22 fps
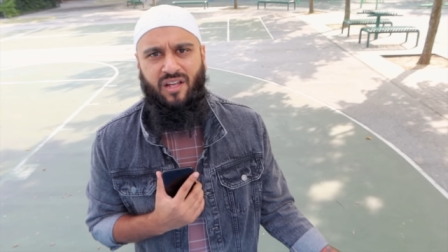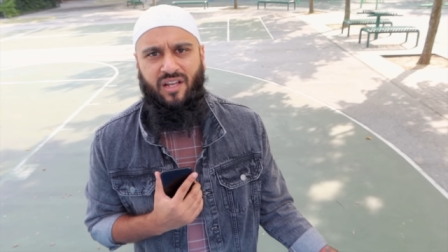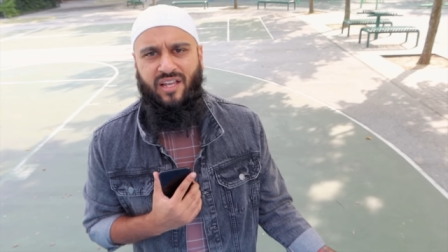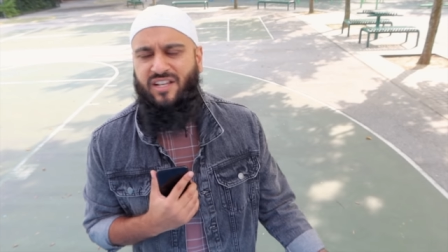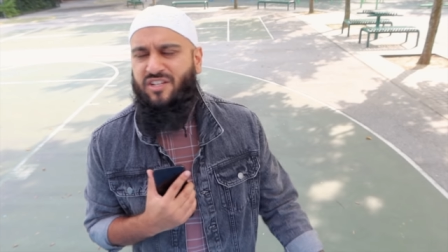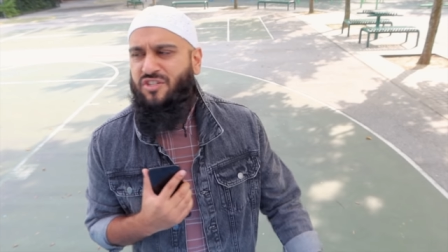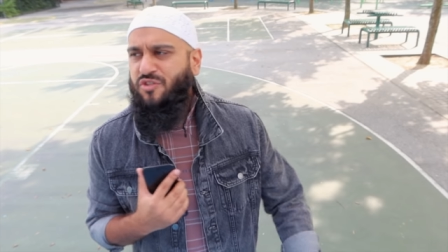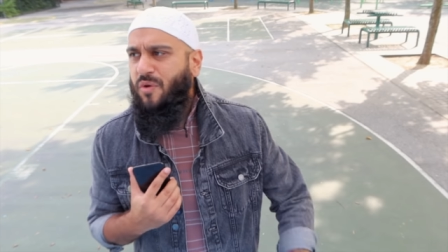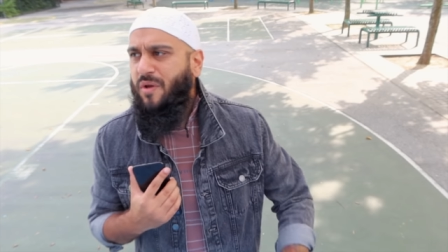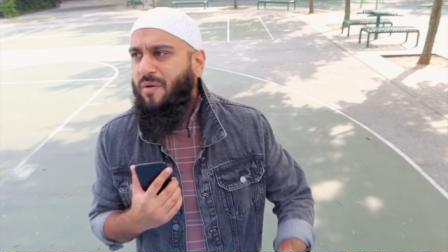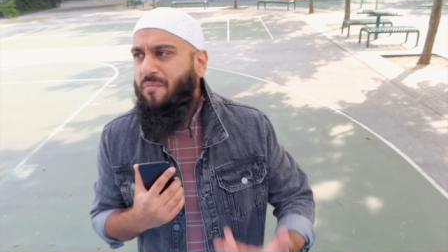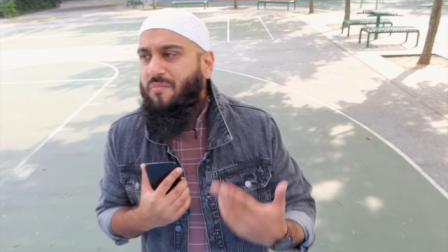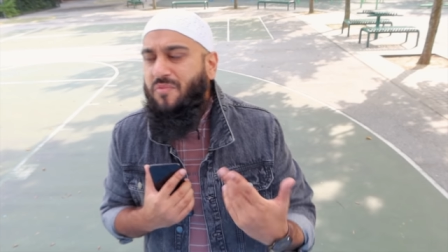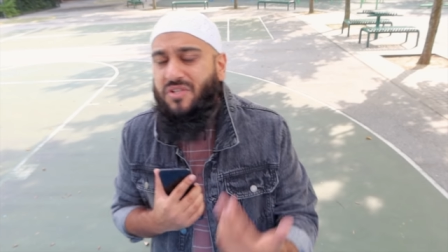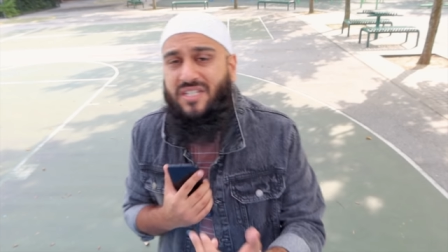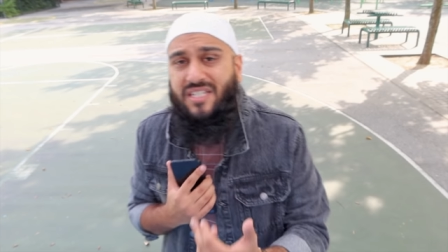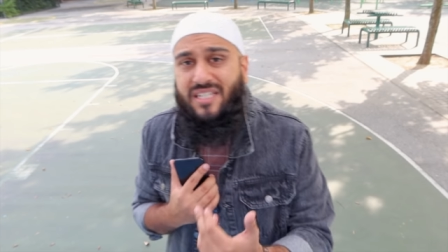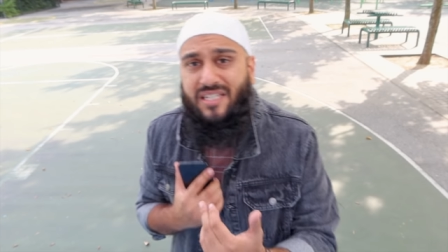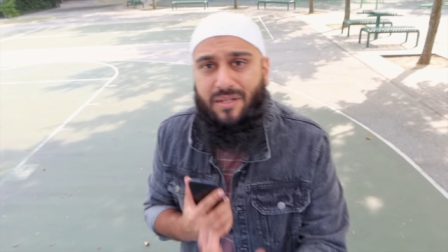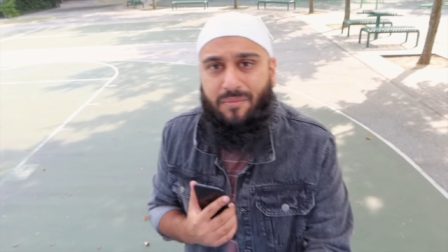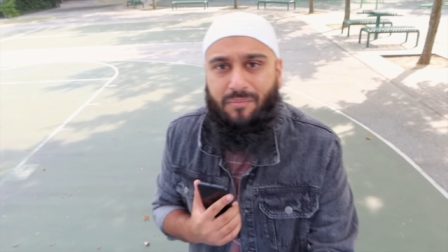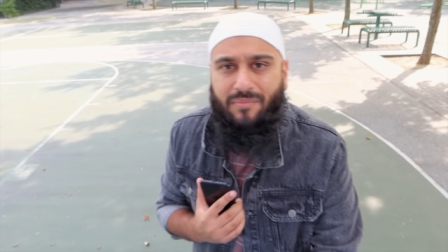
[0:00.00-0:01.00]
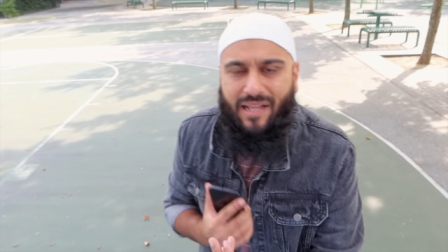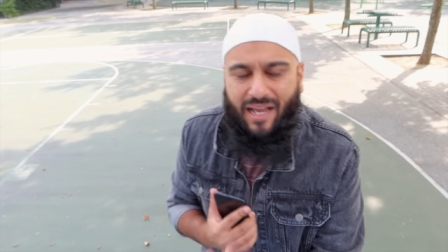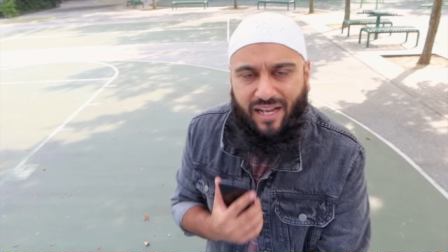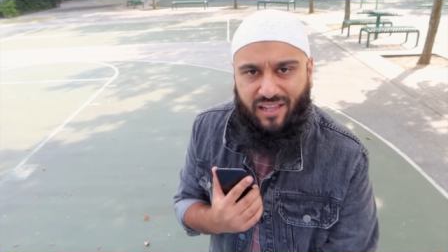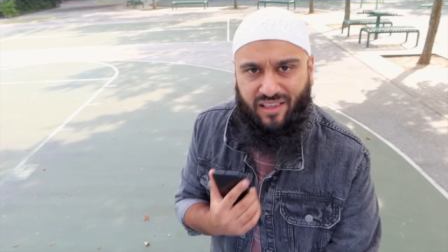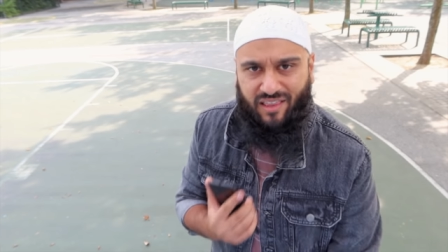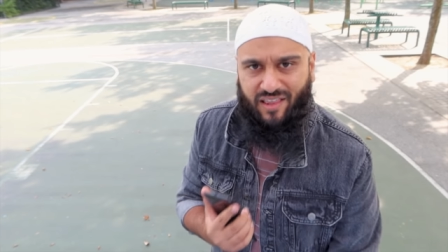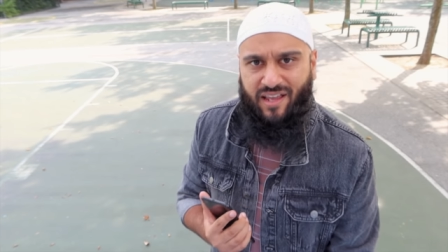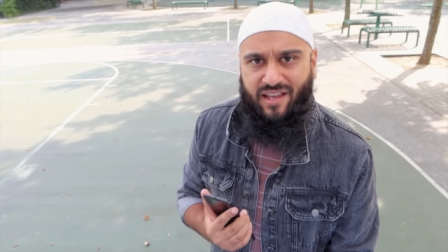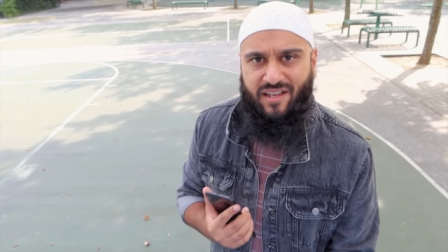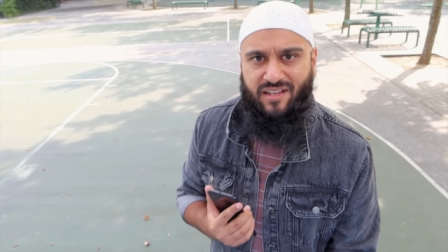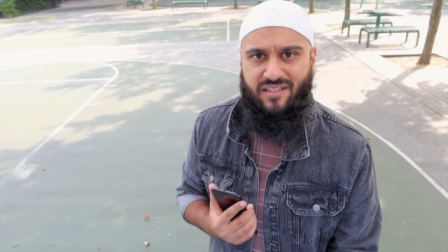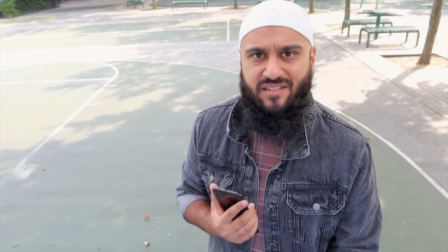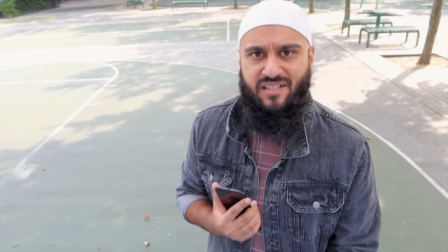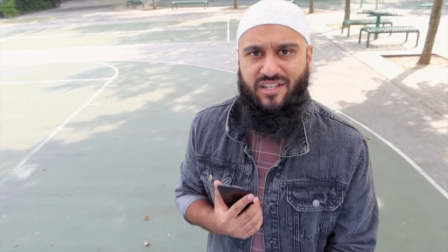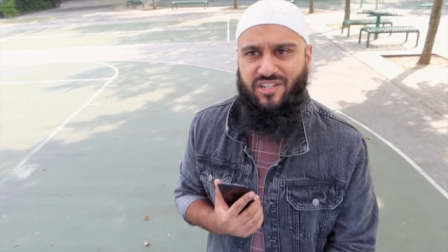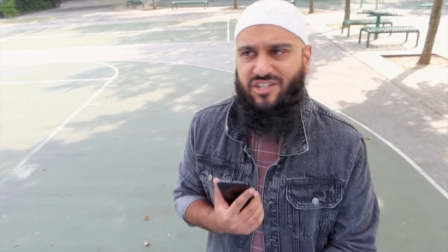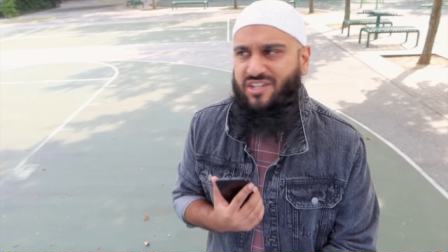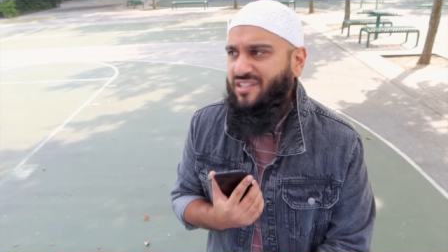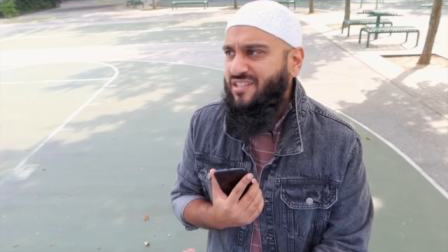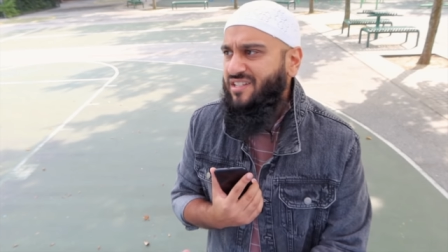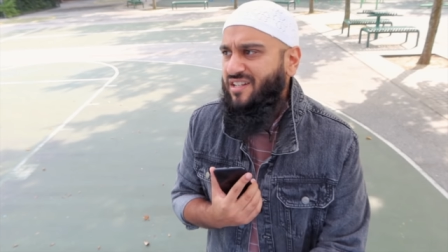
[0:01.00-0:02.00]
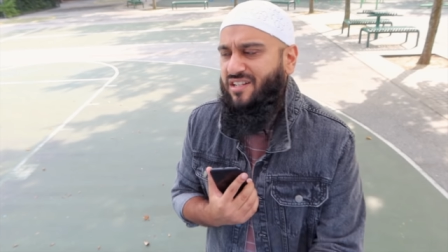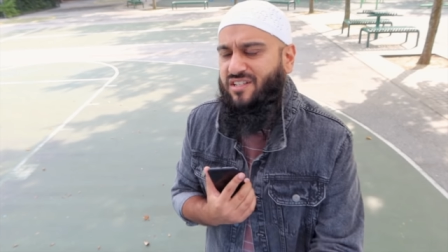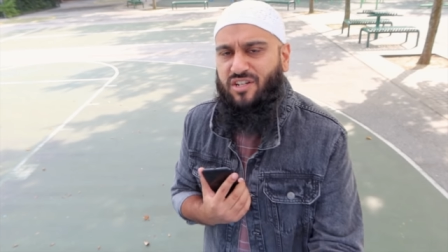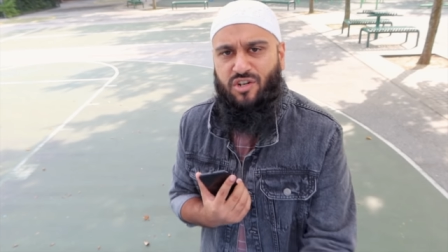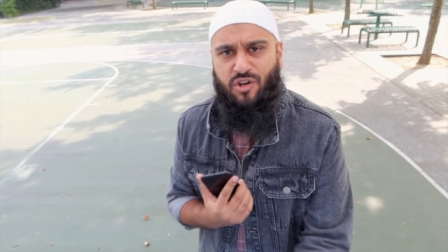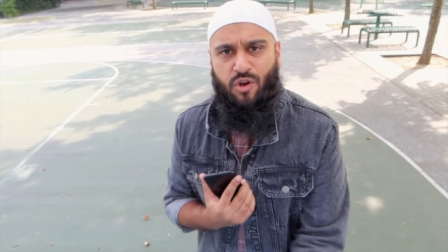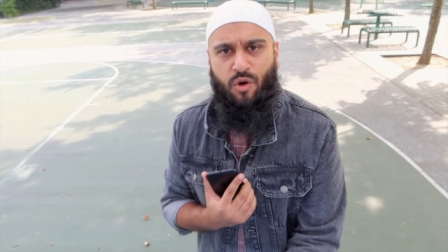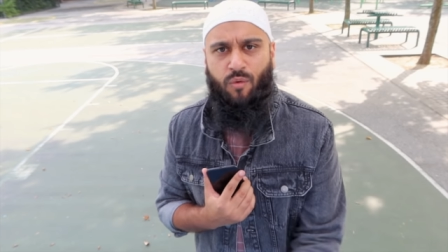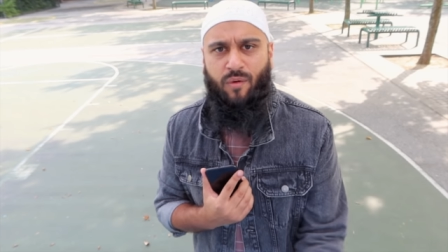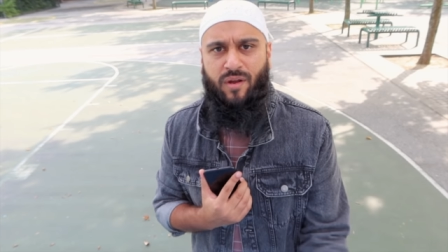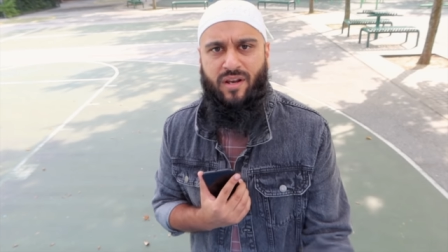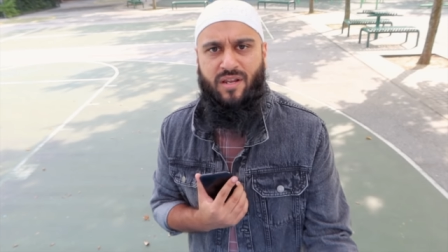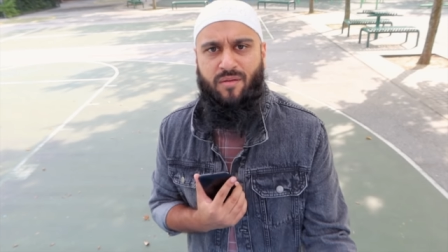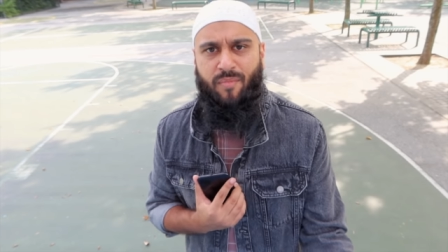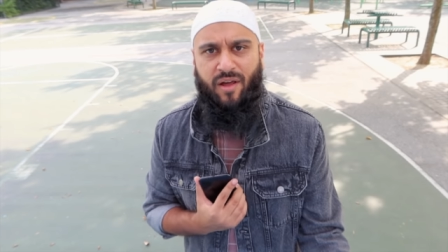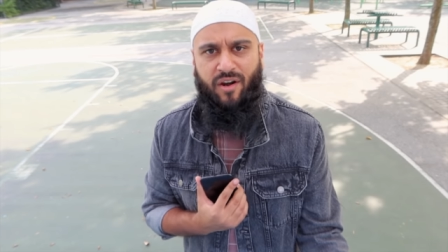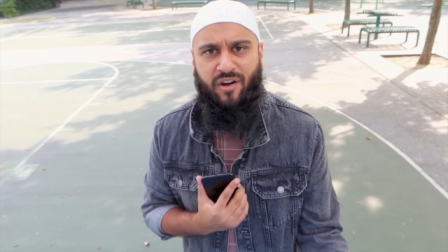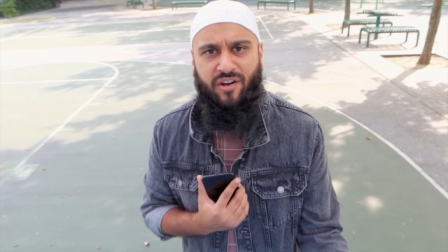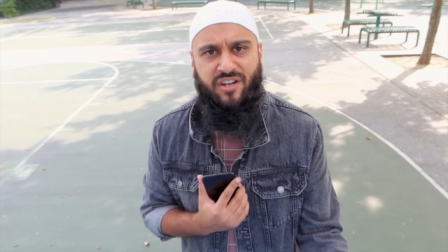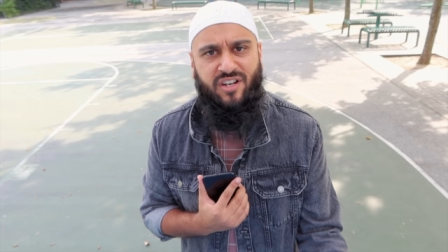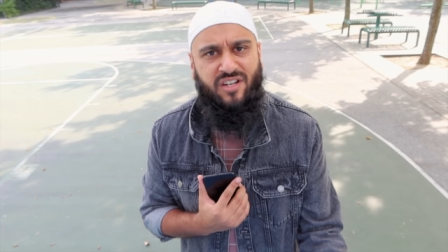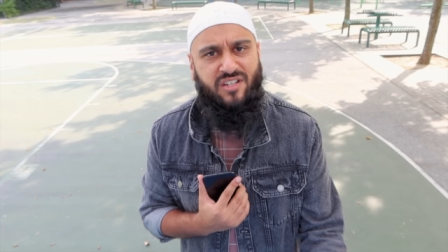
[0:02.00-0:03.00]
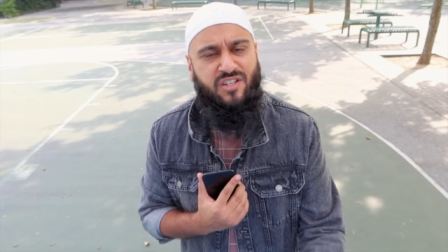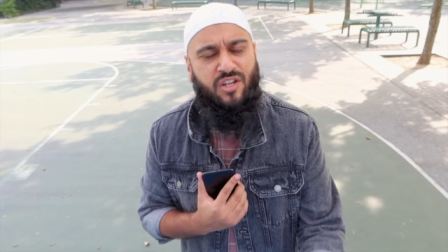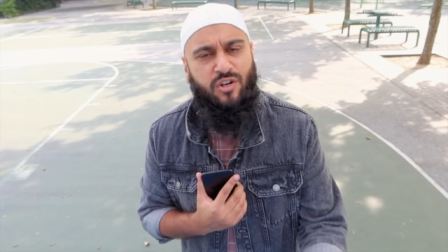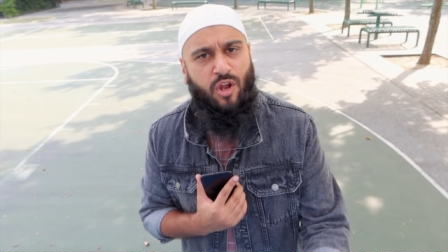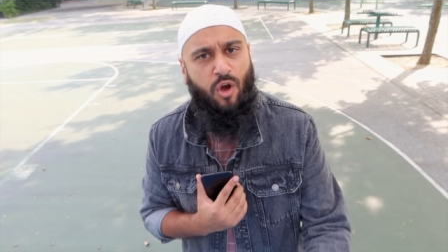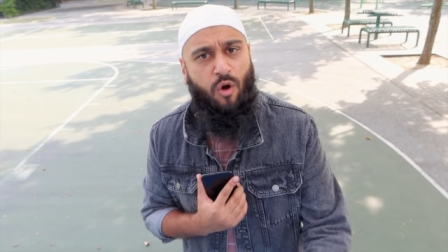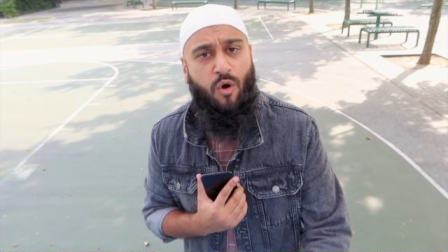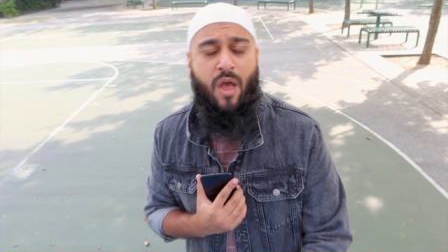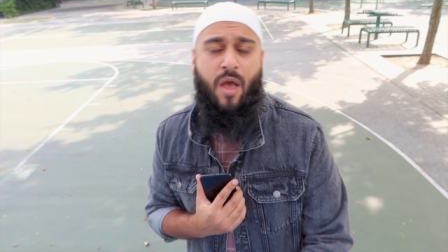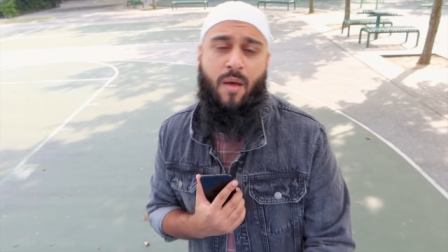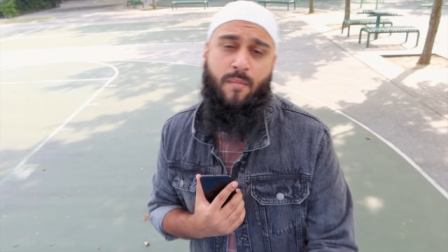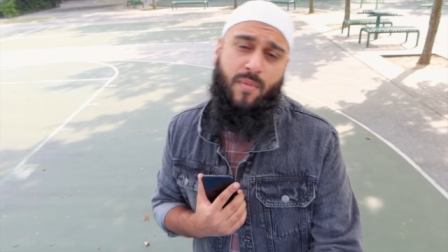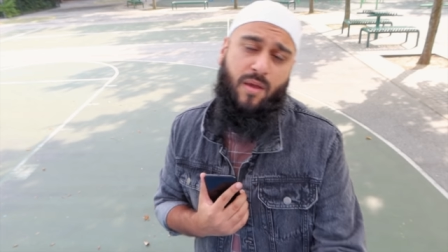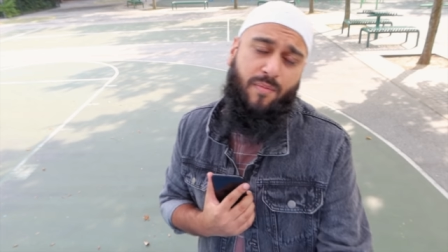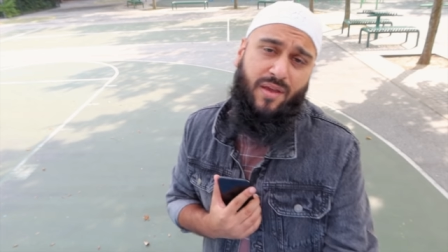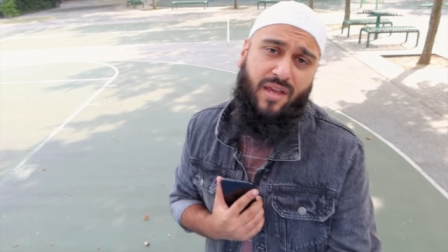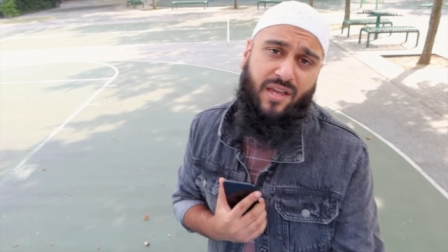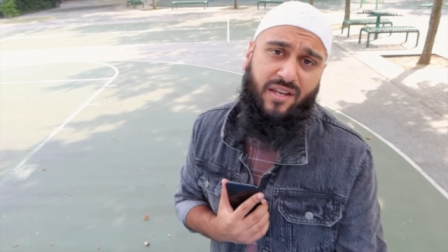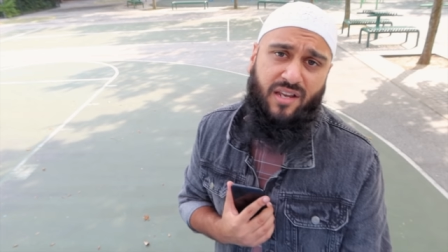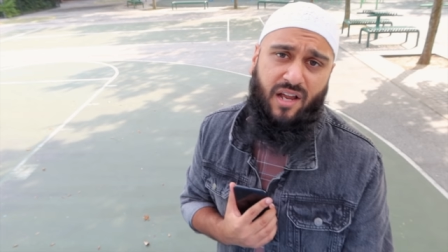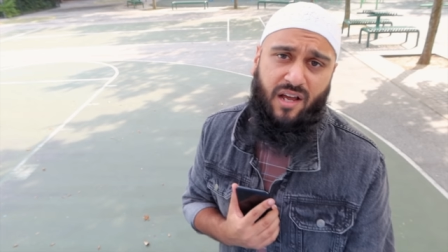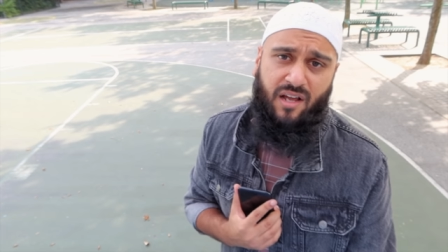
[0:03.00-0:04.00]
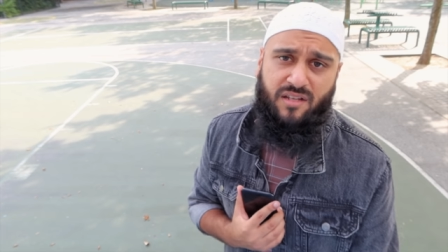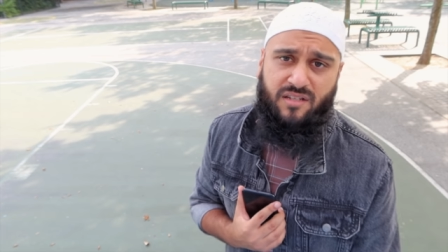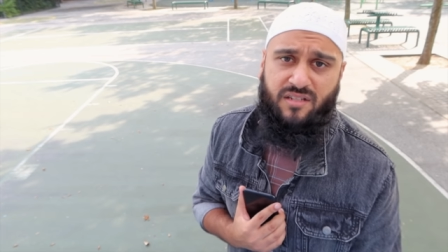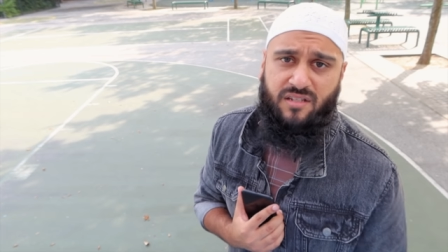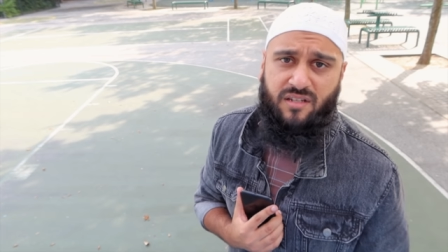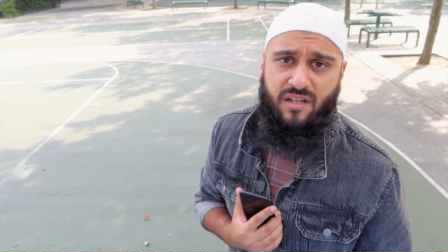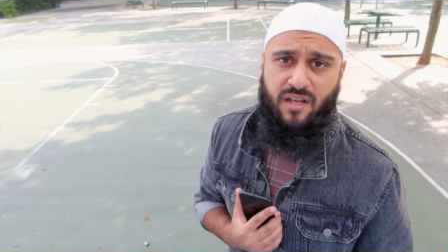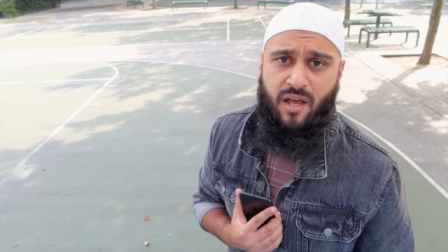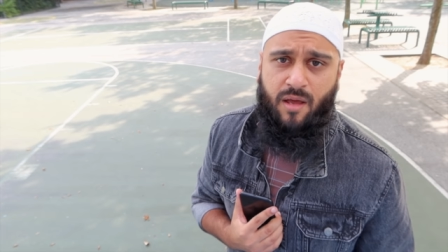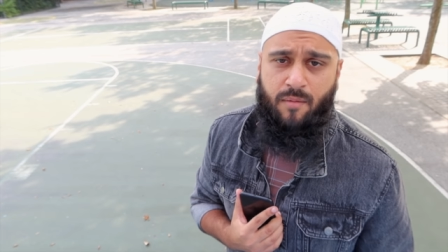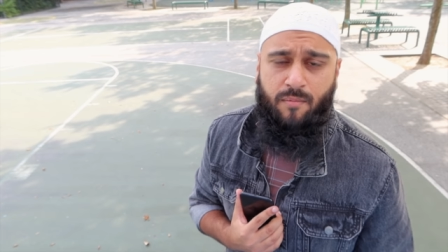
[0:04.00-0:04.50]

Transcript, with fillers: He's doing Muslim like things. He just doesn't know any better. He doesn't know. Maybe he does.